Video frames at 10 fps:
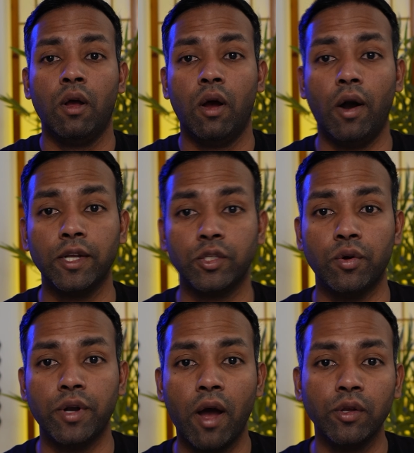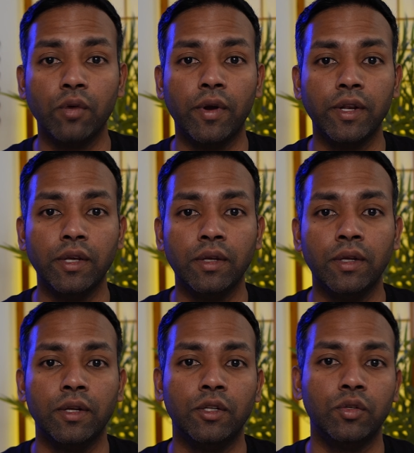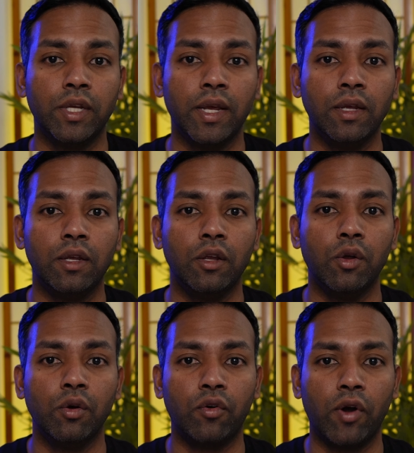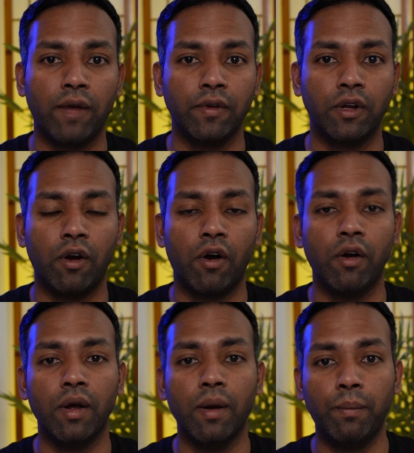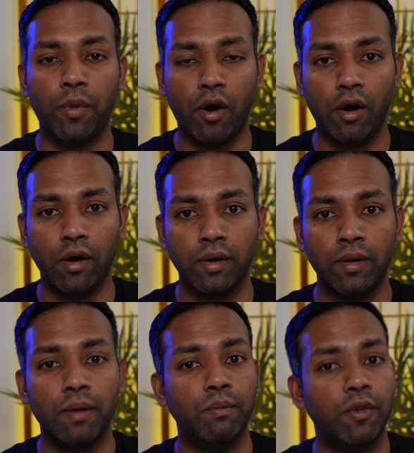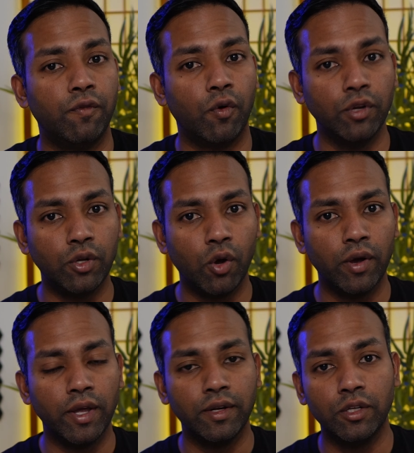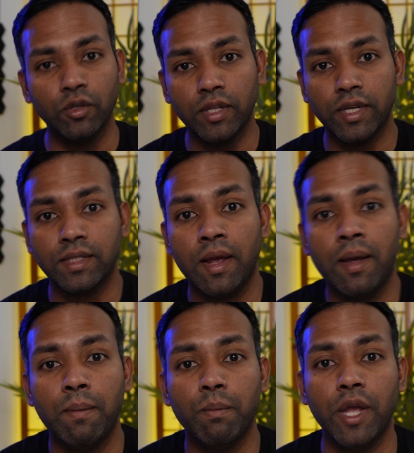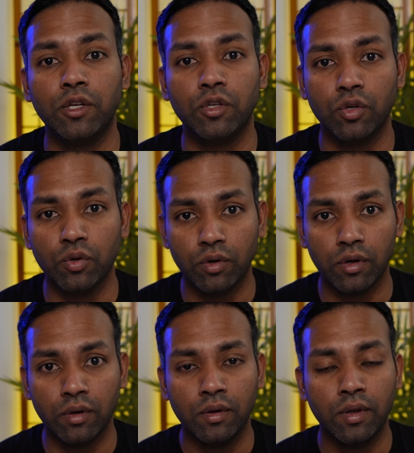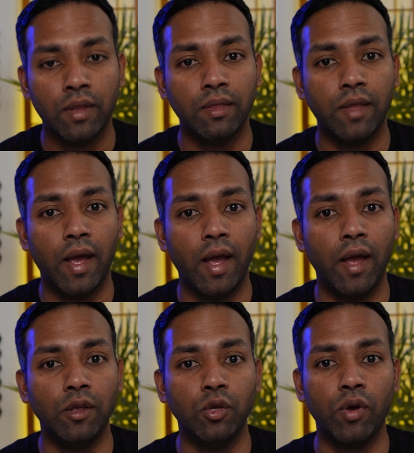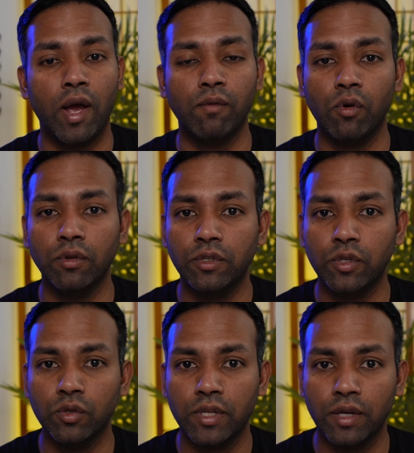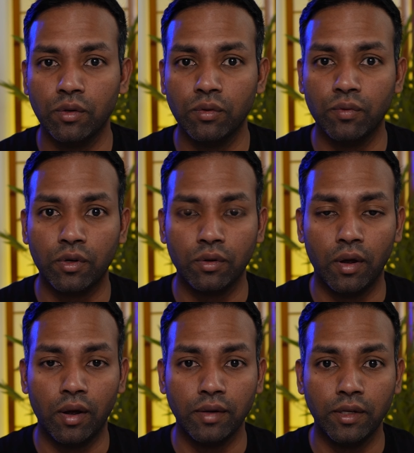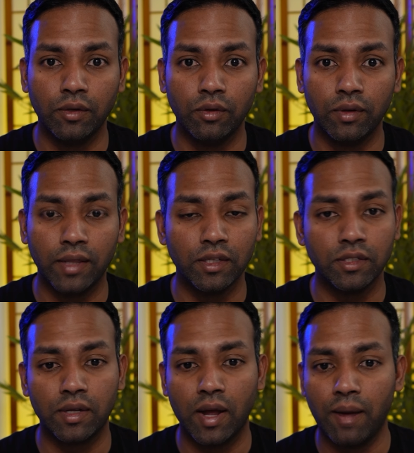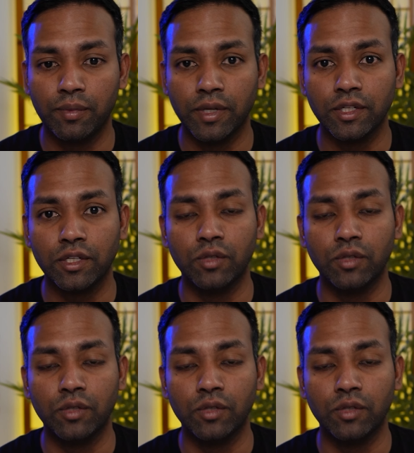Alright, so now you're ready to take your graphic card apart. Before you go ahead and do this, make sure that you have all the tools that you need to get this accomplished,